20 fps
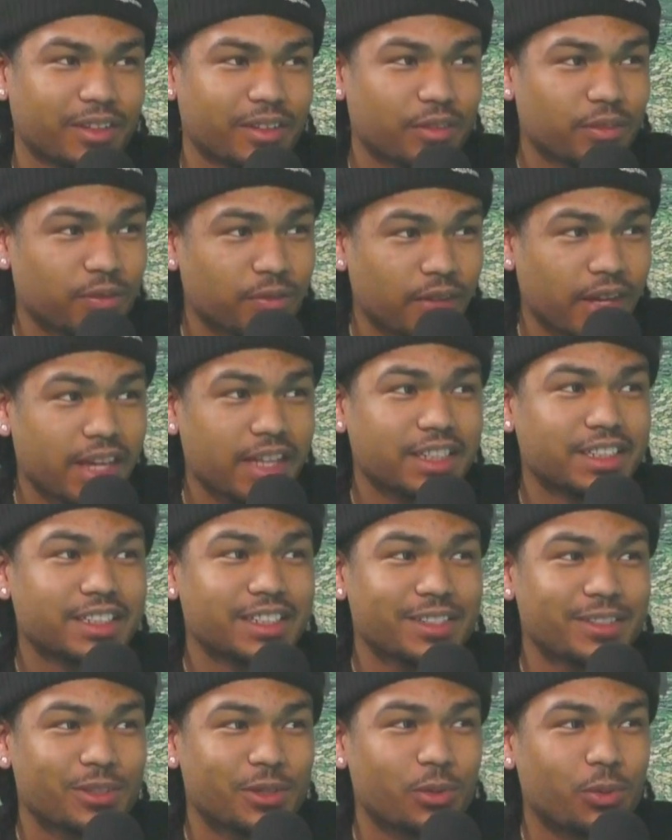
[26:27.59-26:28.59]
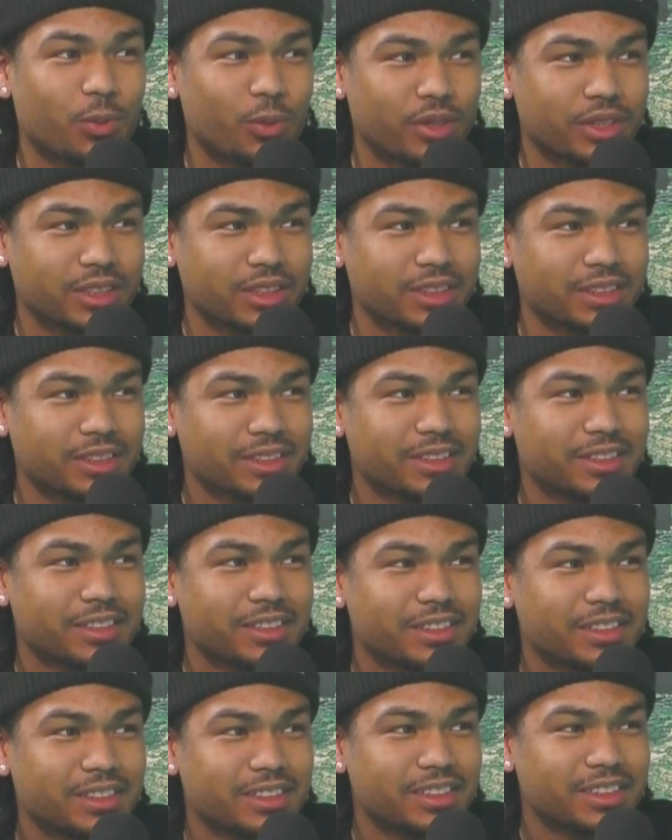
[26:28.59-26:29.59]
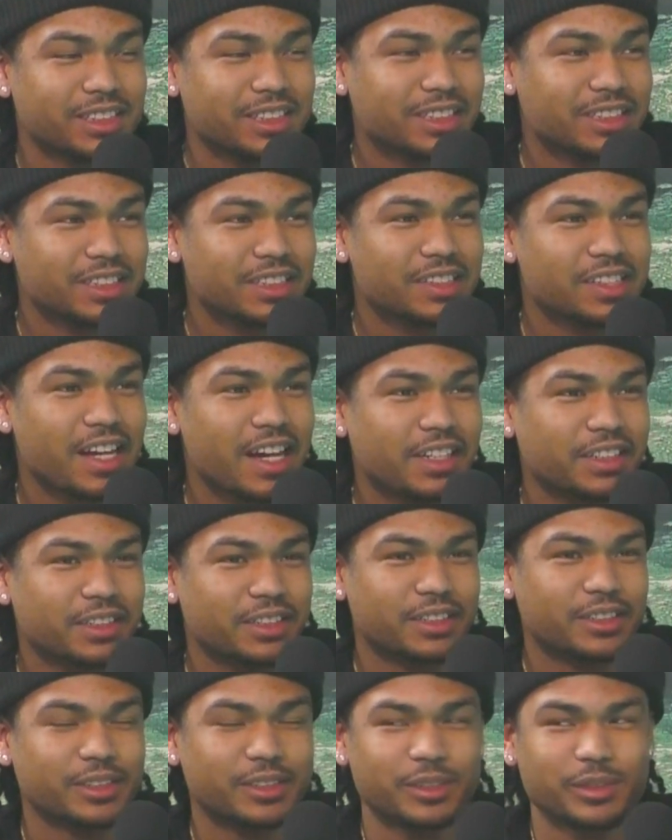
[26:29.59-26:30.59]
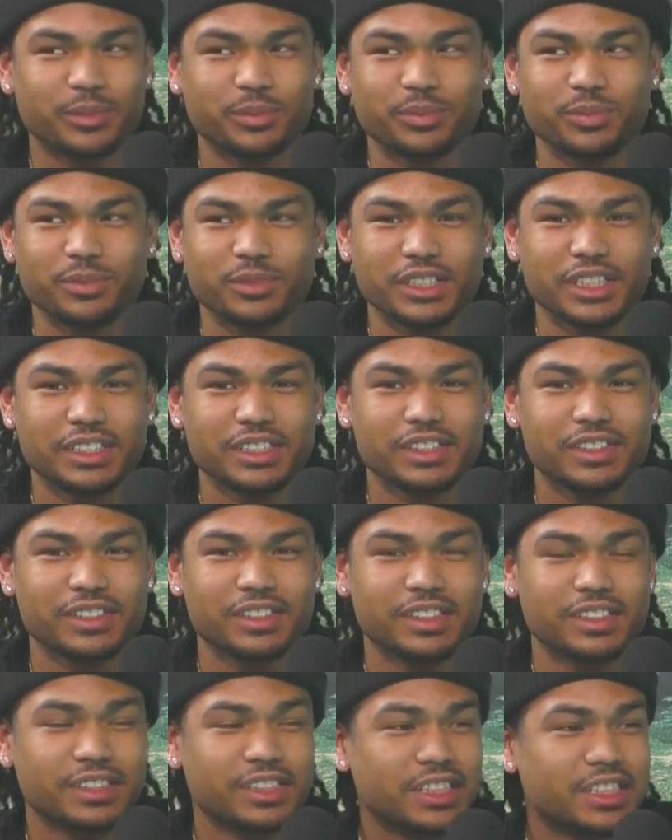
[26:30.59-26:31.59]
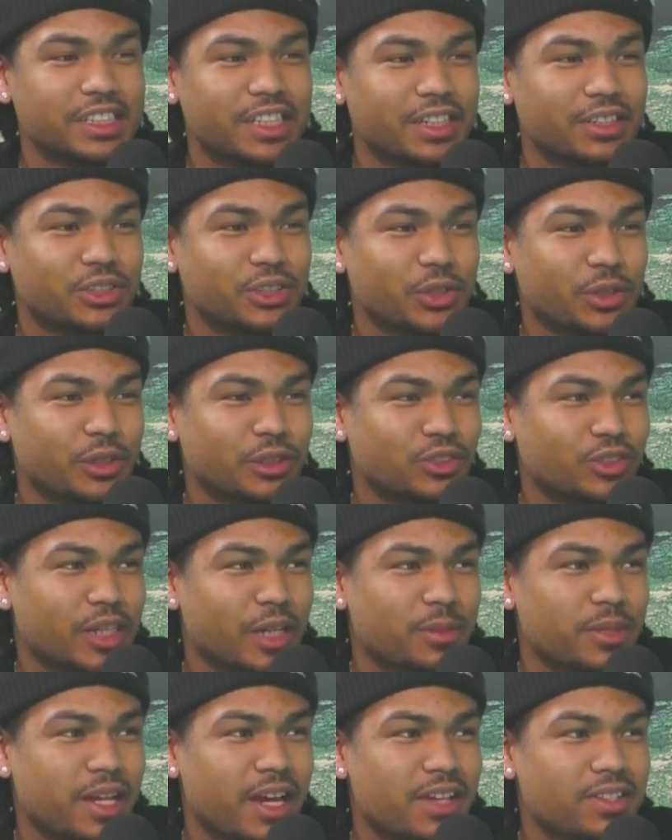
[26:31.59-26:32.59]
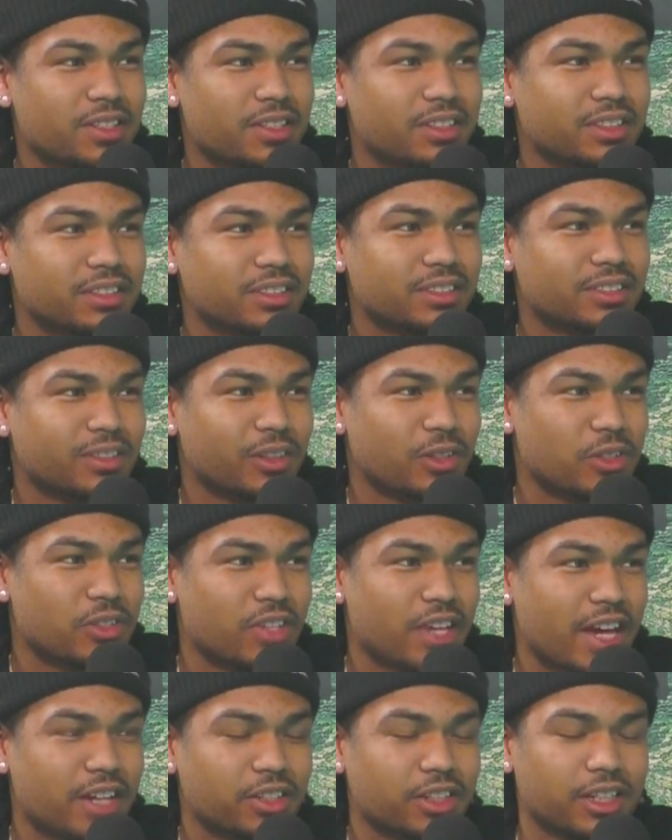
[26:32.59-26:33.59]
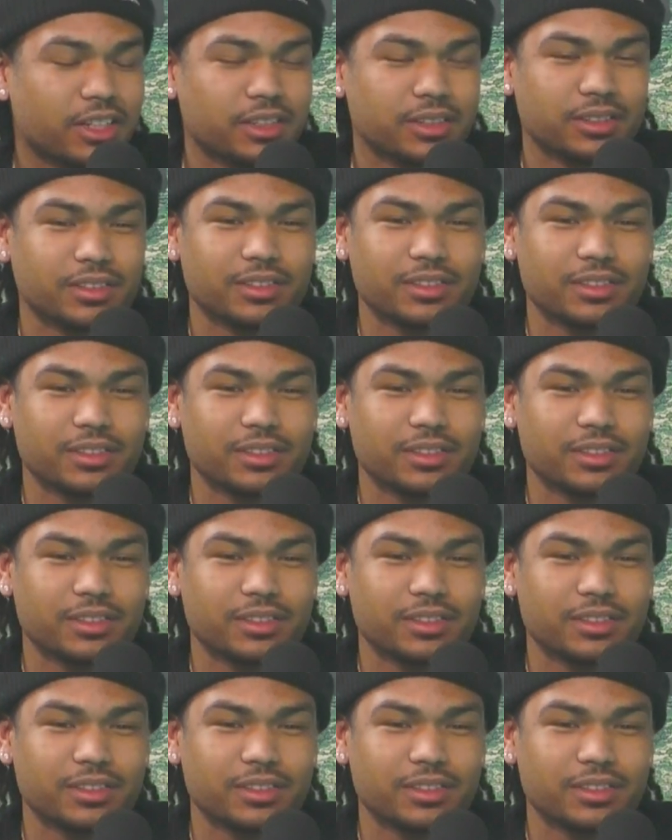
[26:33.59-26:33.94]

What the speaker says: Vega is the one. He just had he just DJ'd a show at Traptastic on Saturday.